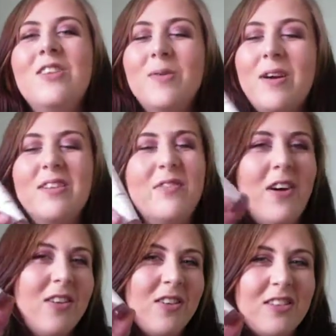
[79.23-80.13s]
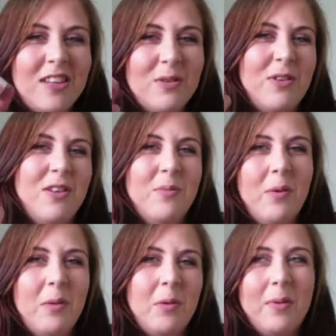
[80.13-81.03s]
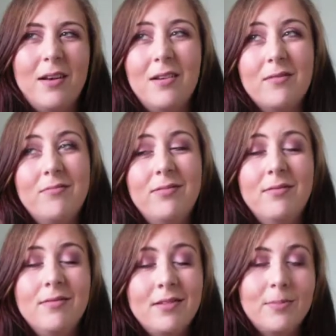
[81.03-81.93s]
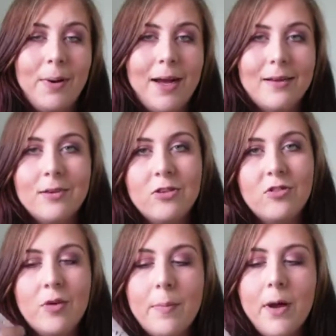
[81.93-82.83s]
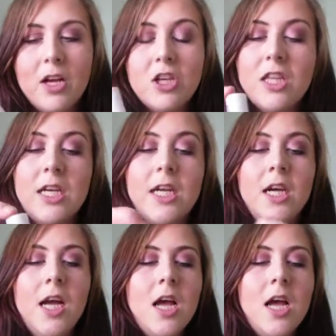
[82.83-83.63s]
So whereas if I'd lost this one, I probably would have been like, it's £1, I could just repurchase it.